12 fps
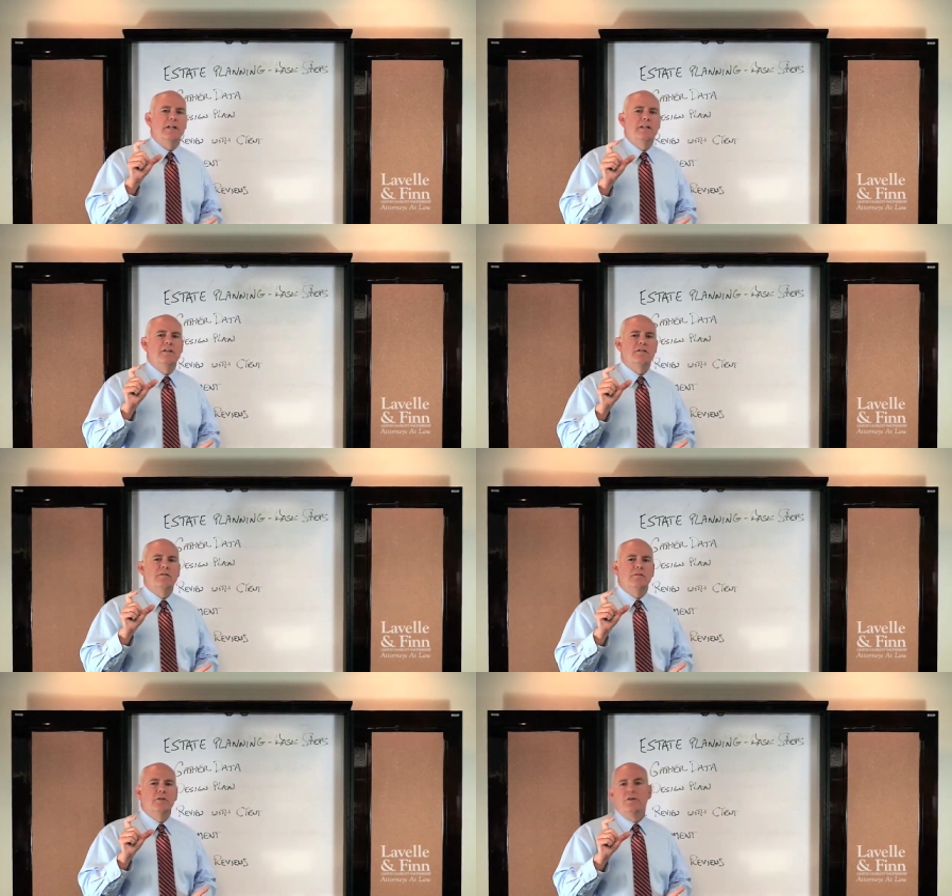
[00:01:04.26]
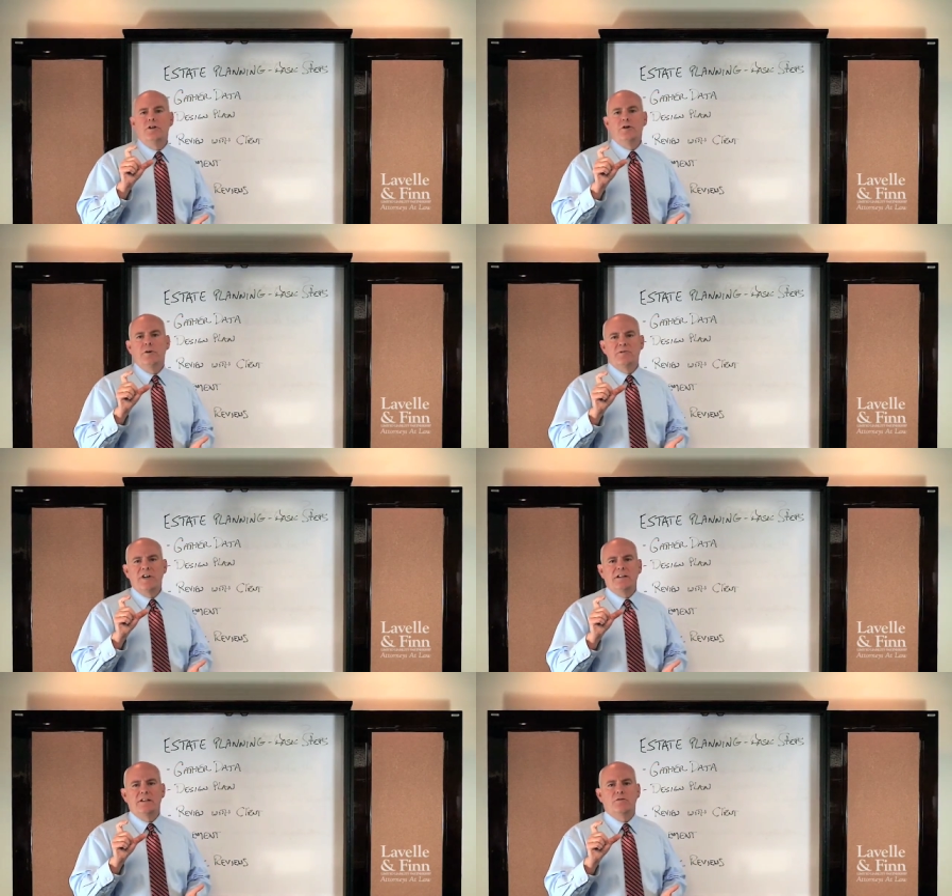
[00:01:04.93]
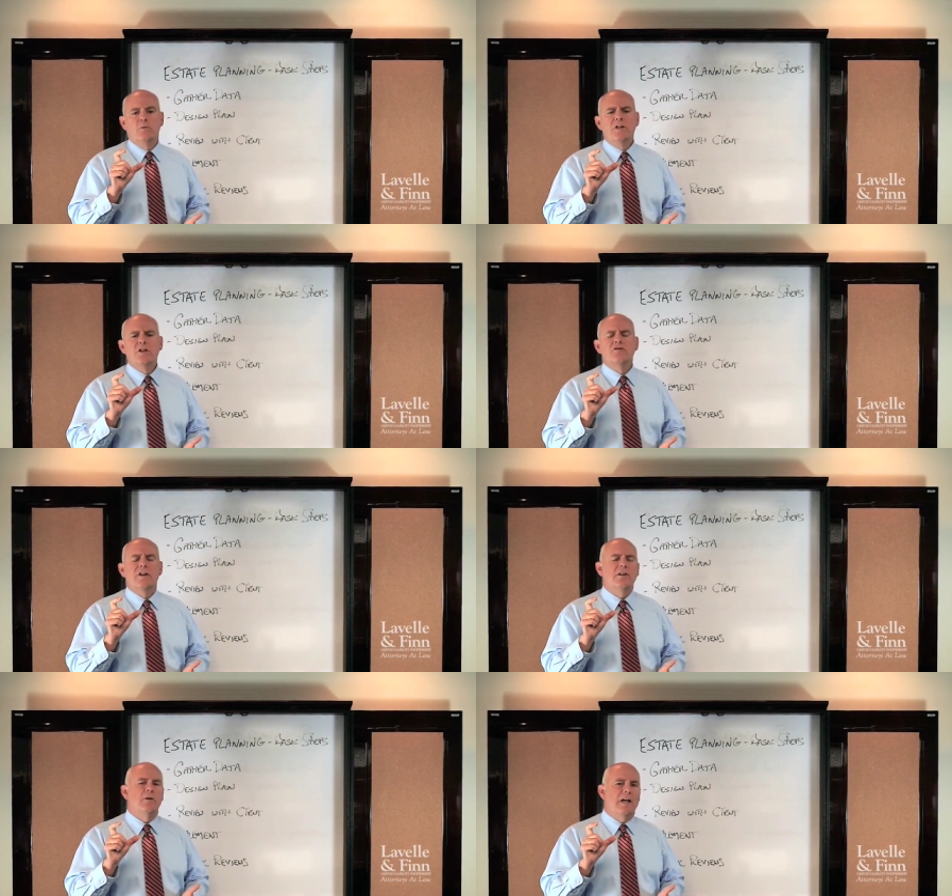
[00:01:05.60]
is learning your objectives. What are you
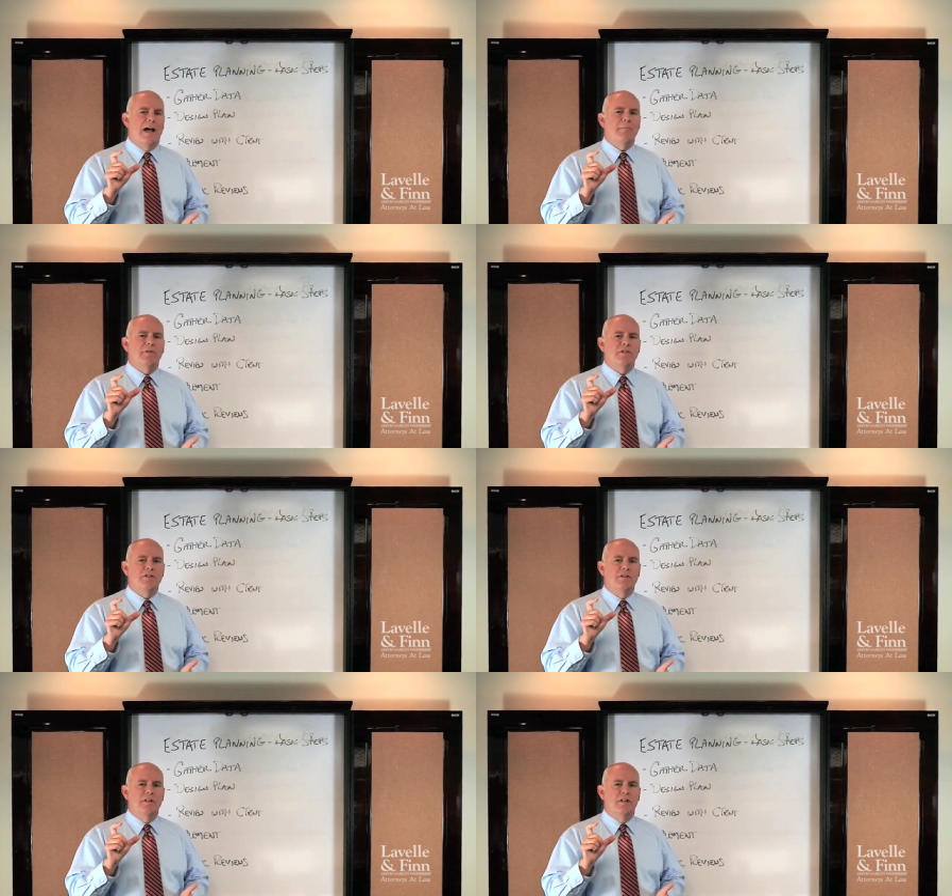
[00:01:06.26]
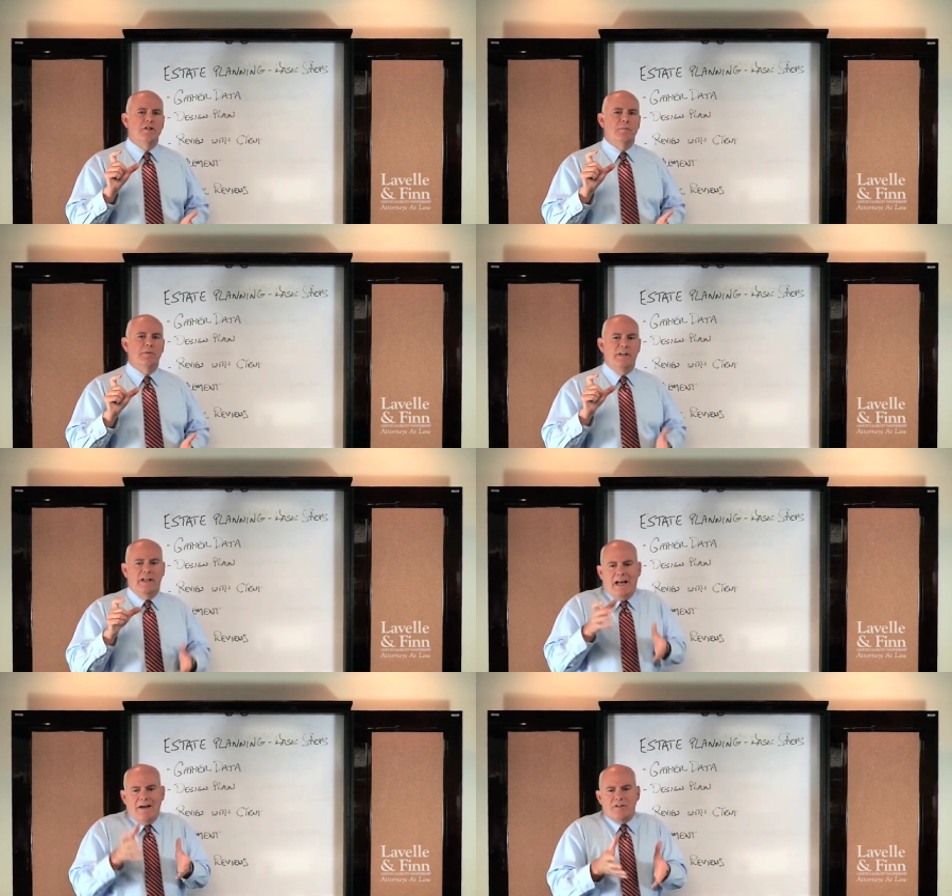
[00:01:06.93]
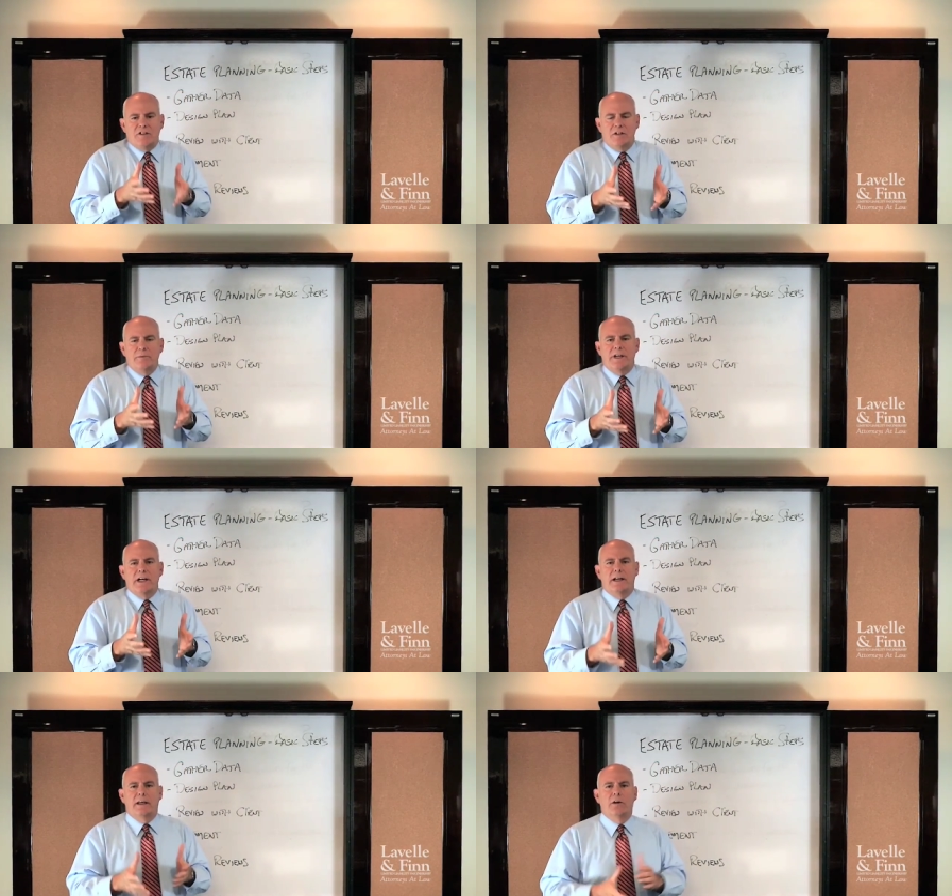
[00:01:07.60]
trying to accomplish in your plan? Obviously, we
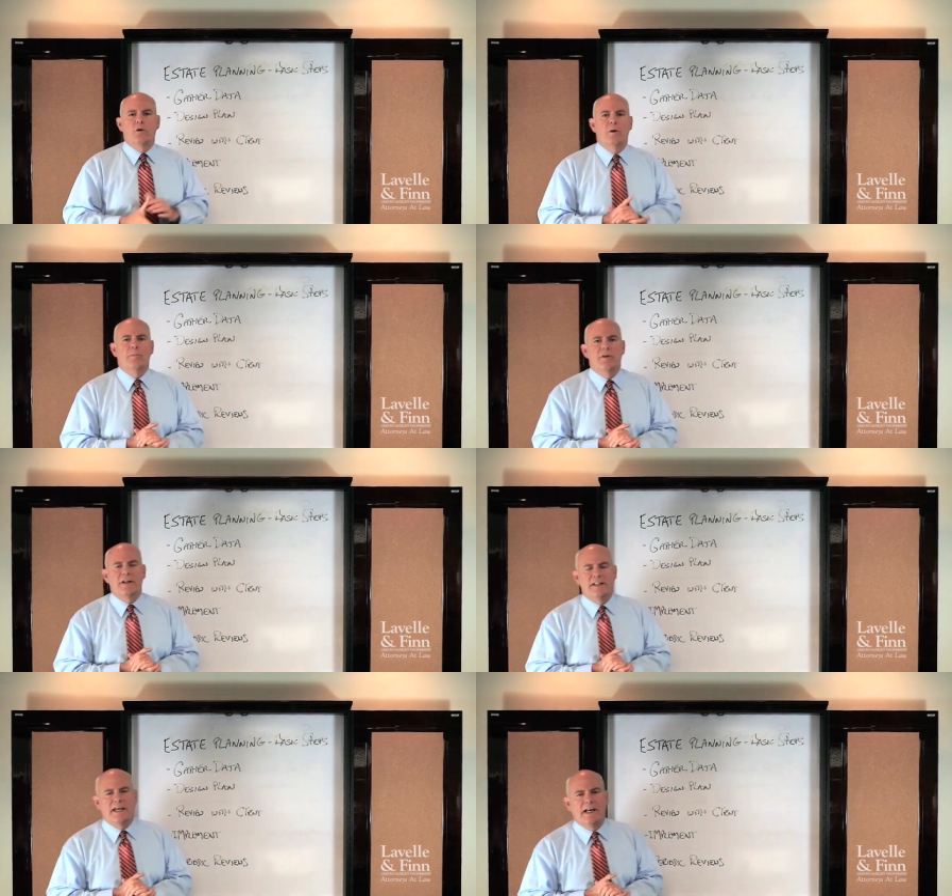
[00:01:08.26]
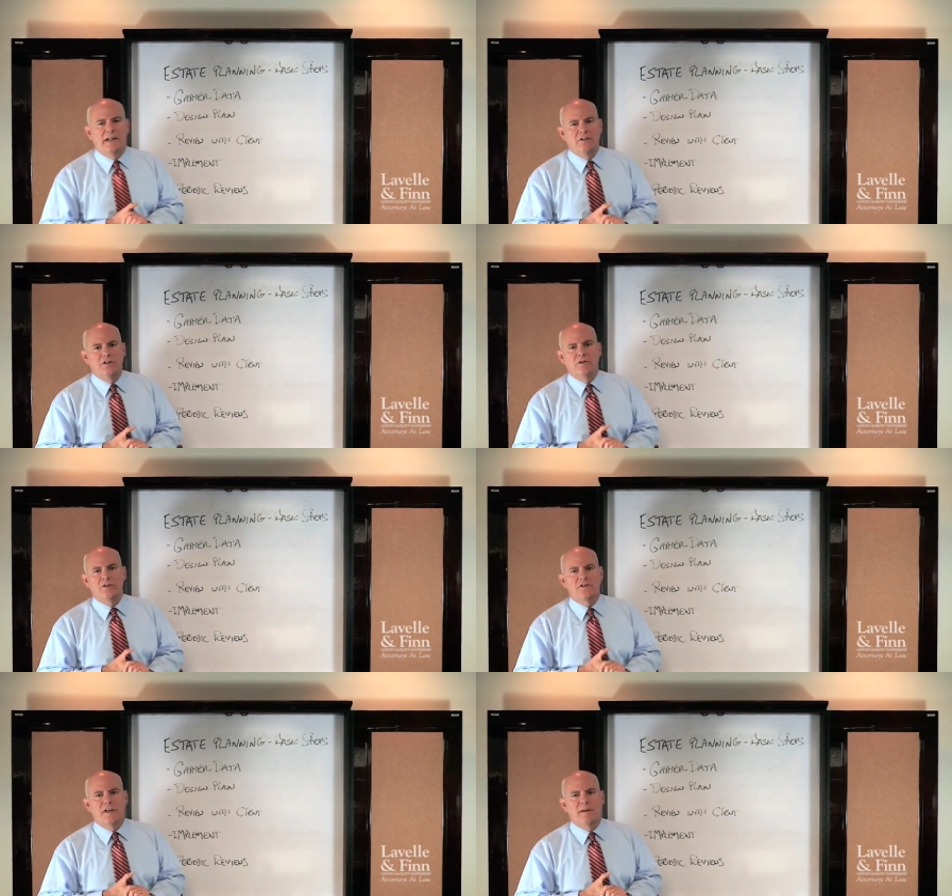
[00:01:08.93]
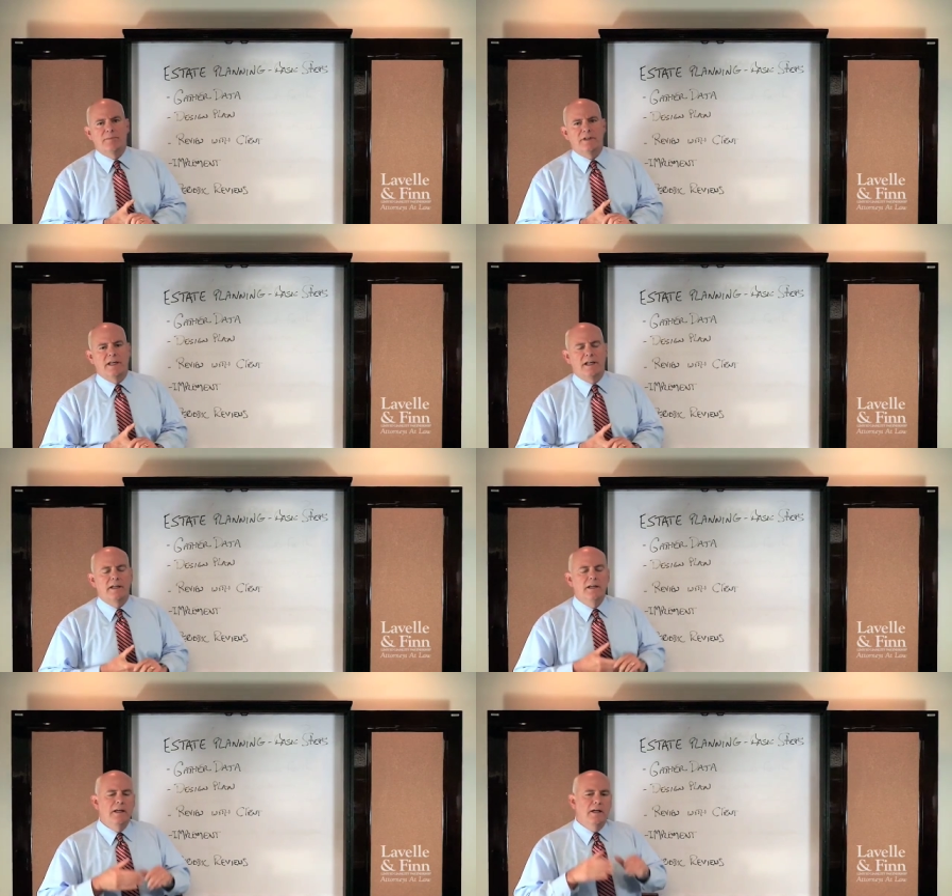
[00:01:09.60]
got to incorporate that into your estate
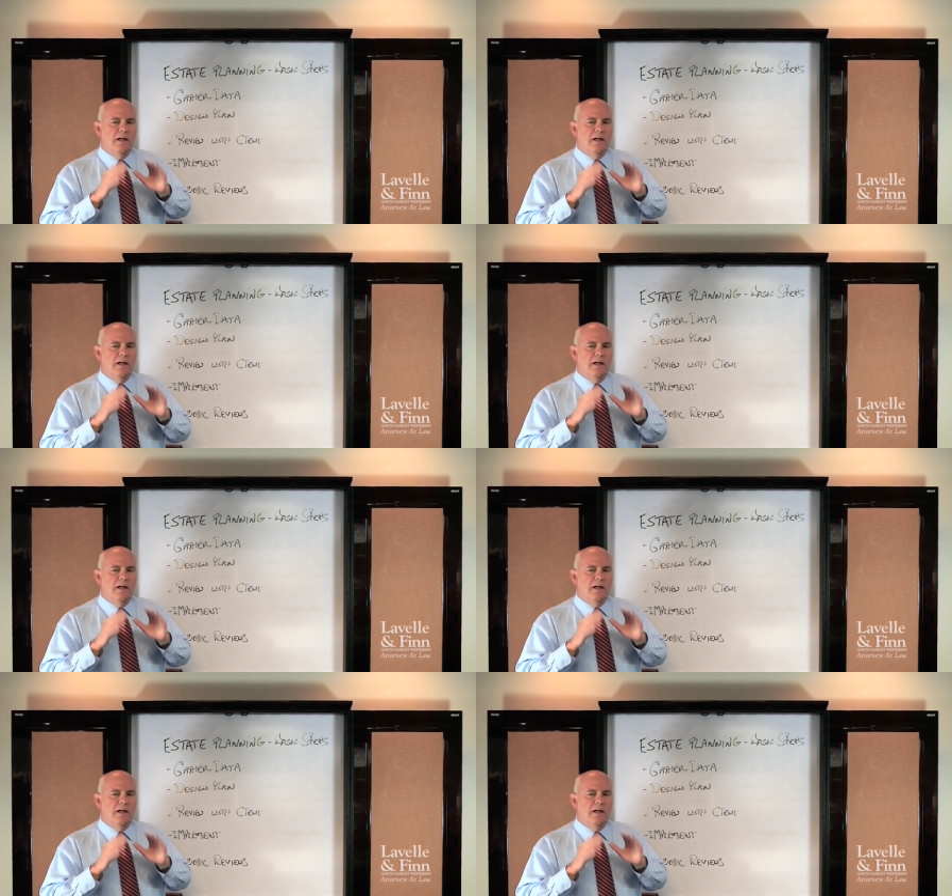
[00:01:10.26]
plan.